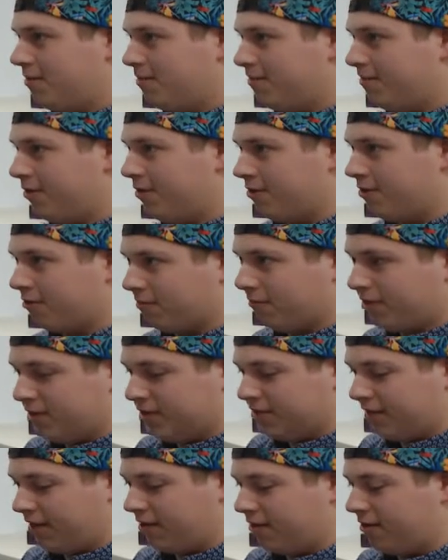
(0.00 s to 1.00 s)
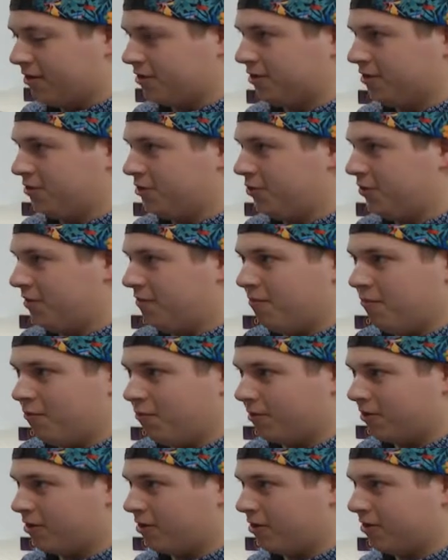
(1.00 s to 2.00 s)
but normally in Standard, as long as you have
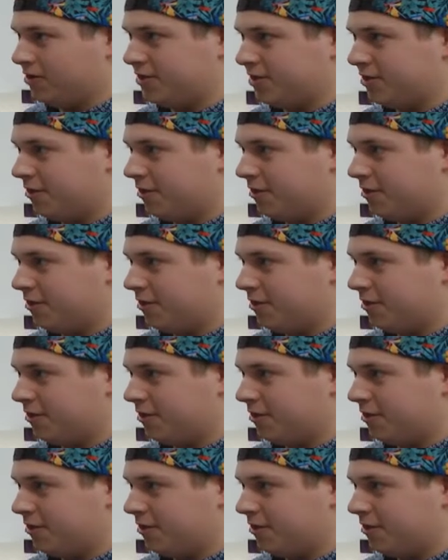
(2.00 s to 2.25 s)
more cards than